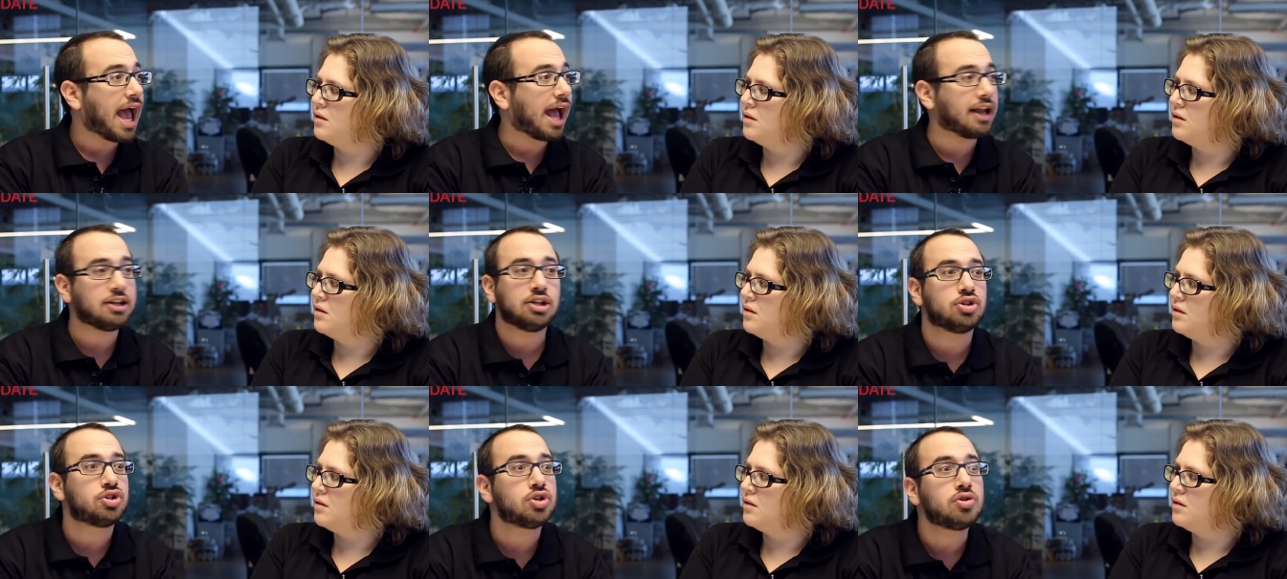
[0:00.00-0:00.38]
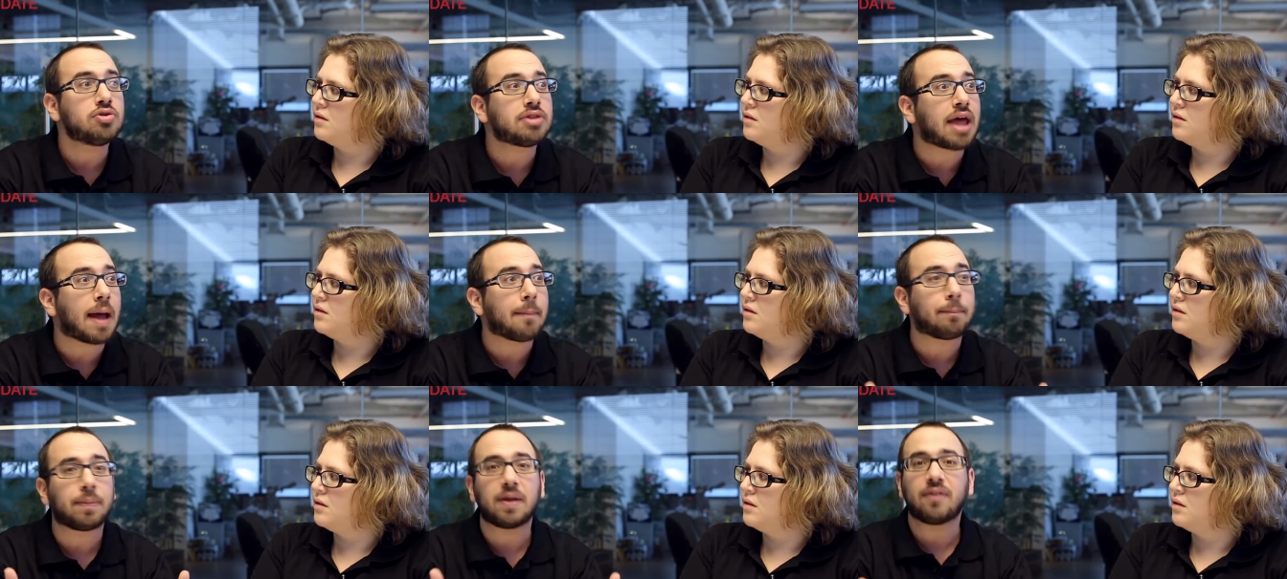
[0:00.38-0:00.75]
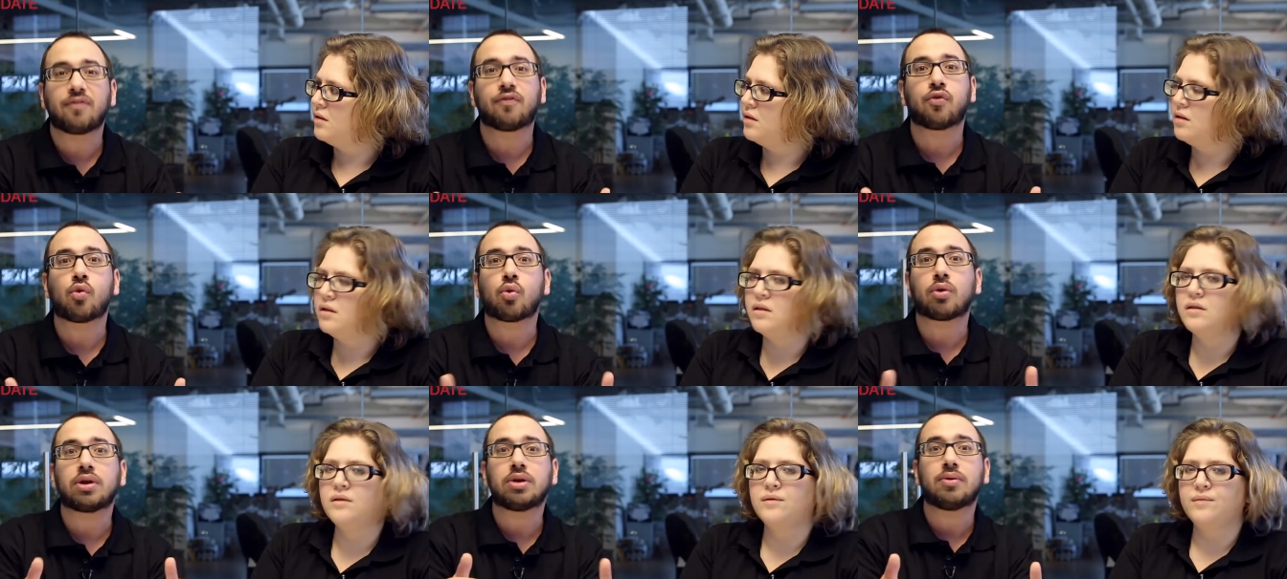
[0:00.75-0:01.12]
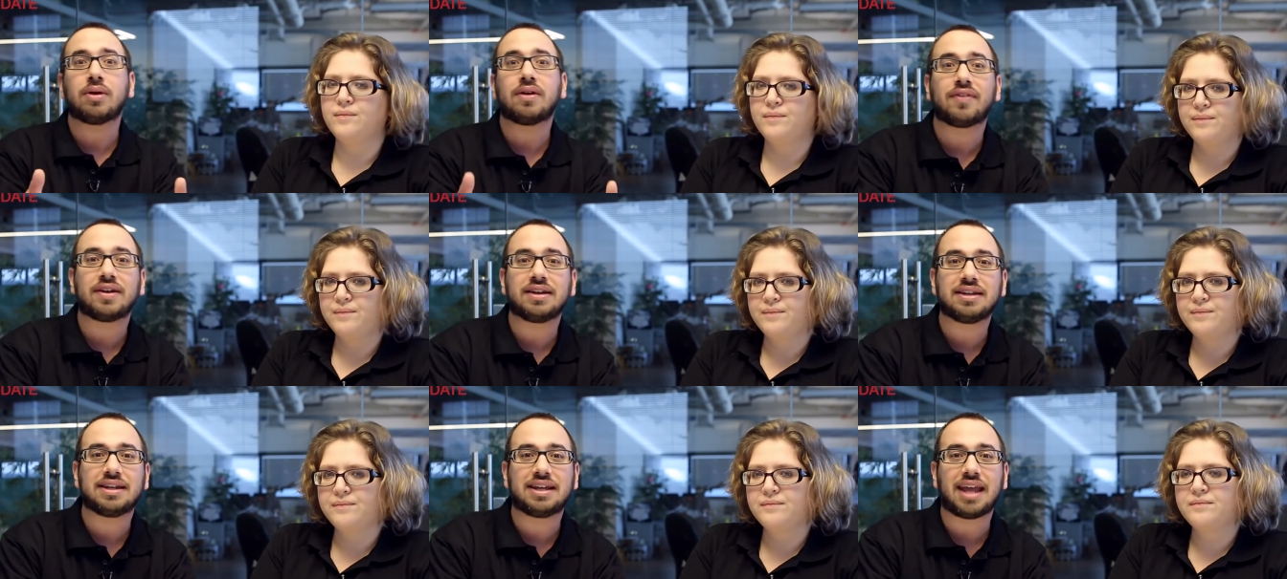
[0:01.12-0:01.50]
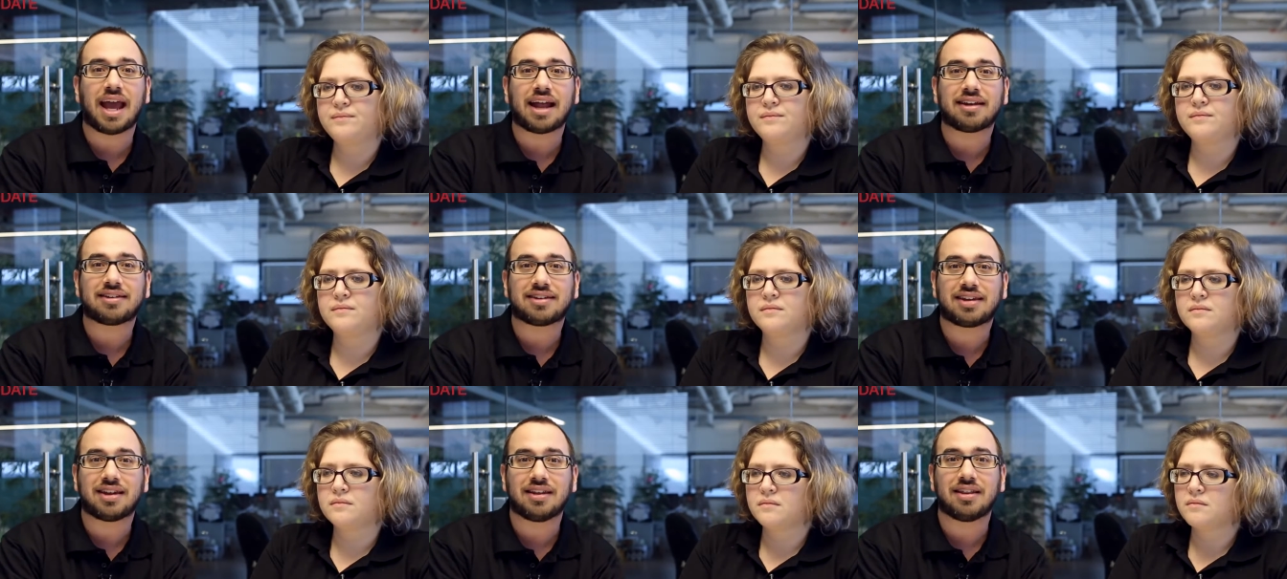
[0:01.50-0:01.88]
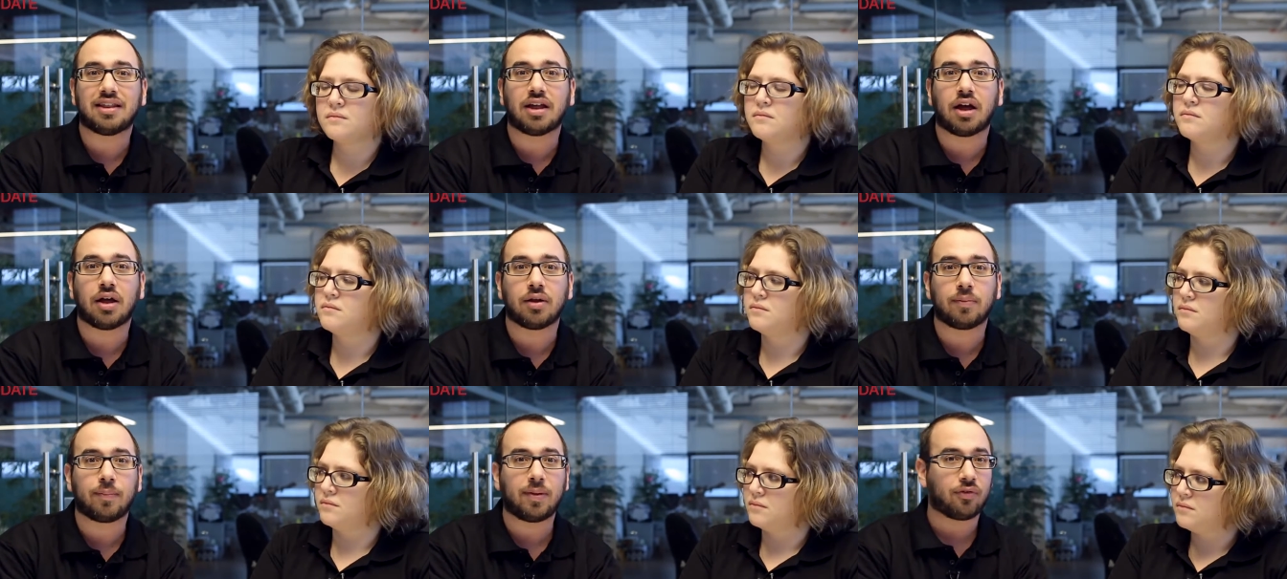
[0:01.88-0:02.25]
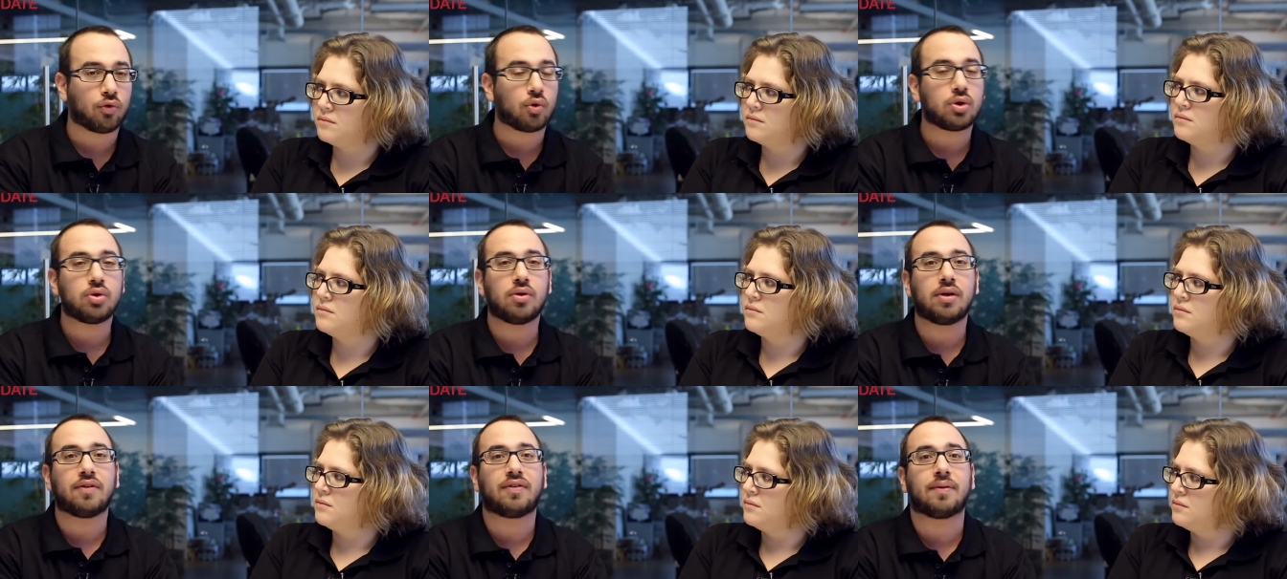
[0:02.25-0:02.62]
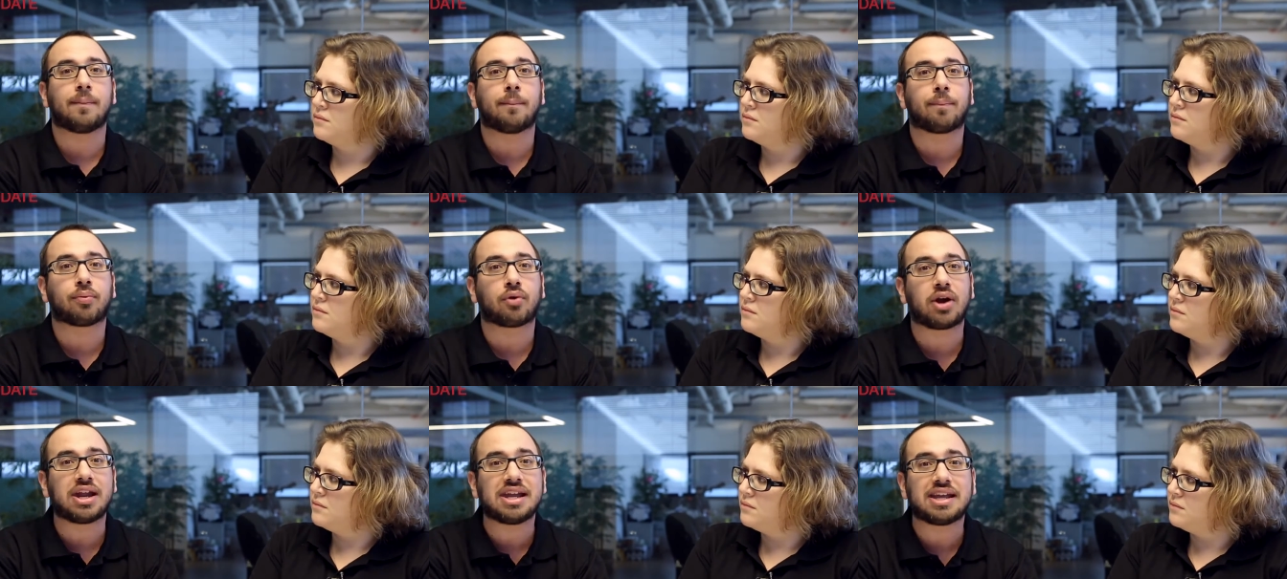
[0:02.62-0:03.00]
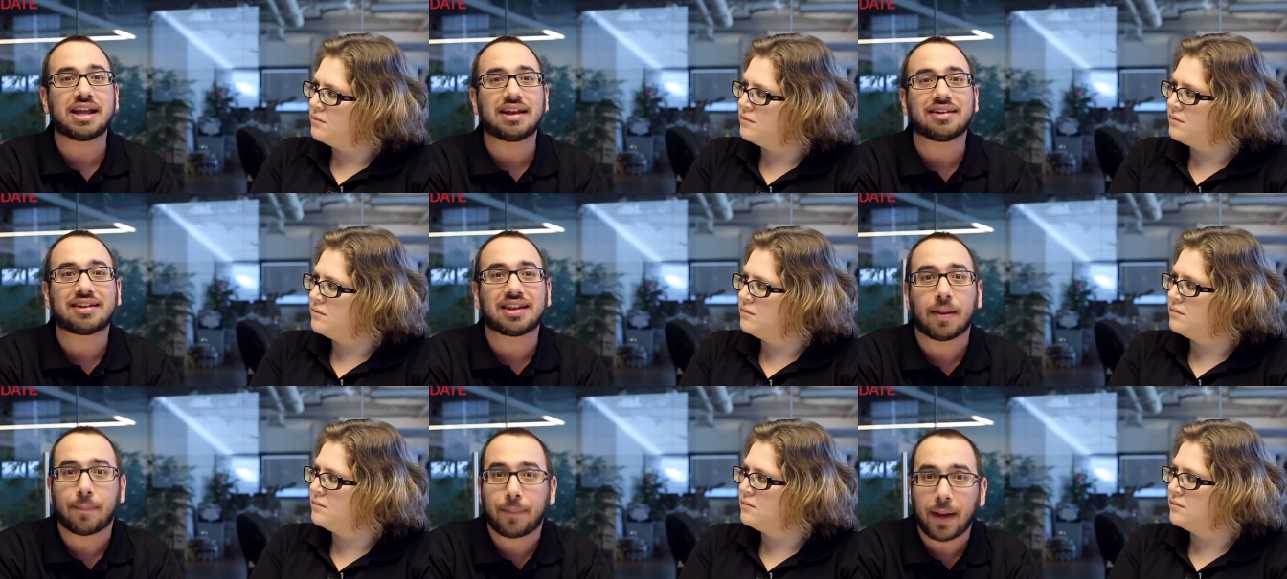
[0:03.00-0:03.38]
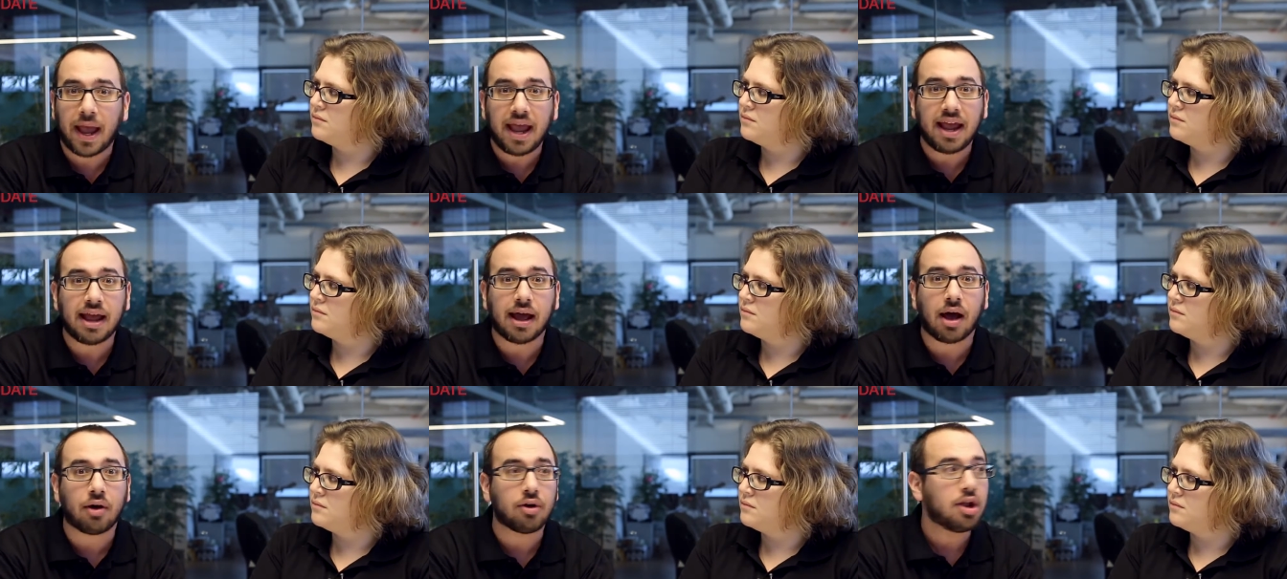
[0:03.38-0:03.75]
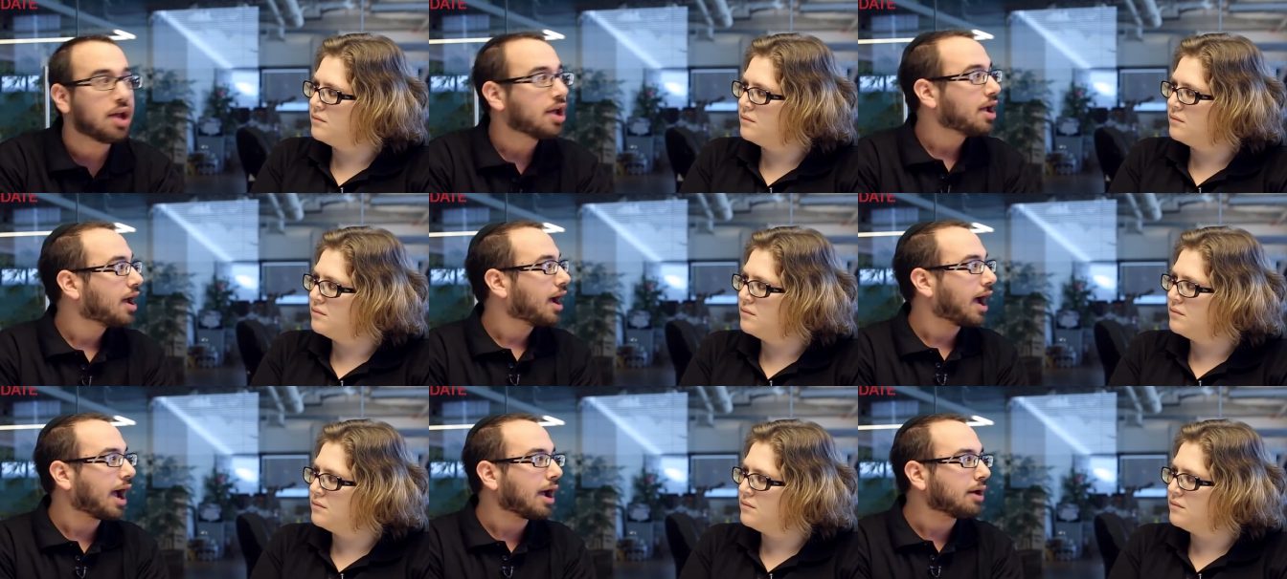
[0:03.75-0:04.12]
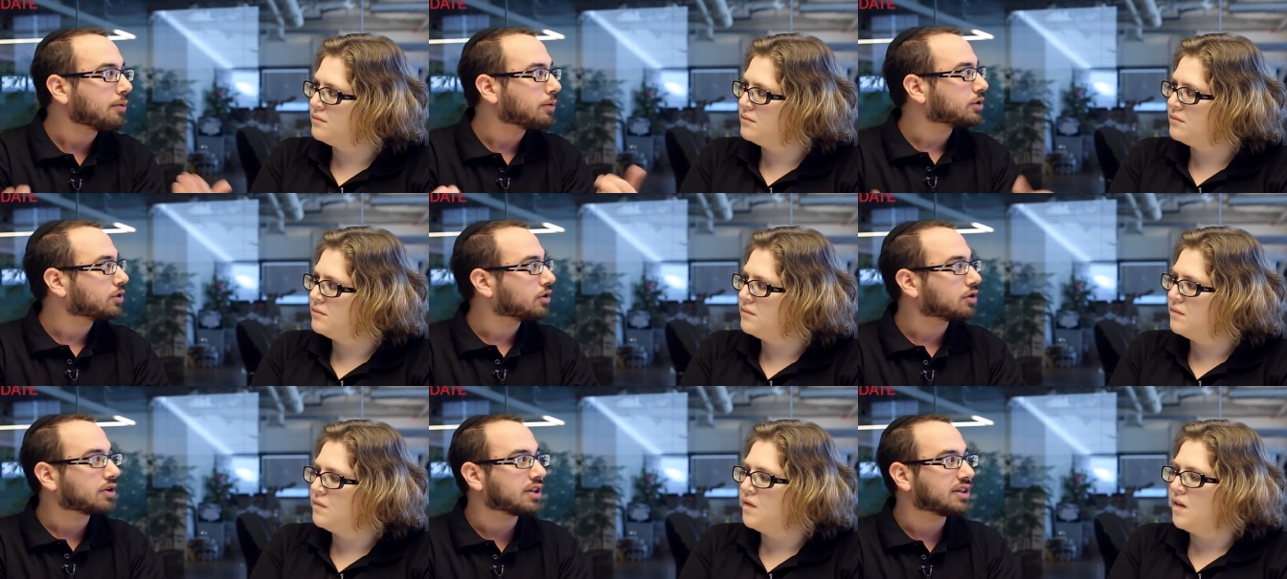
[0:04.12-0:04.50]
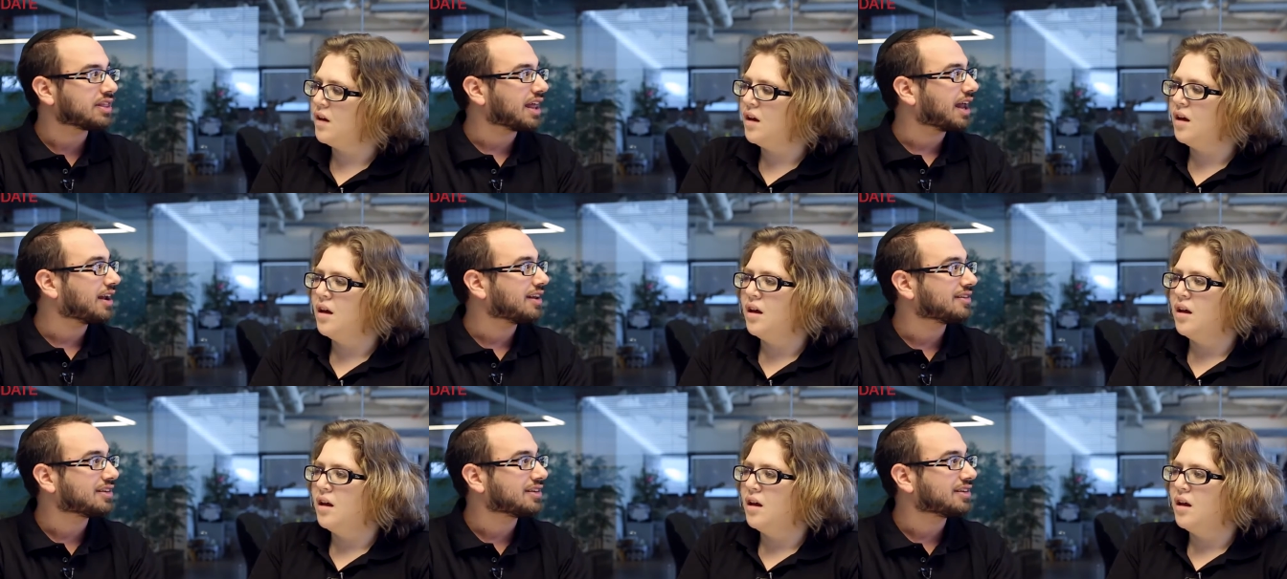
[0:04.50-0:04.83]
Speaker 1: and you do that before you even get to the, before you even break into the payout, I would look at that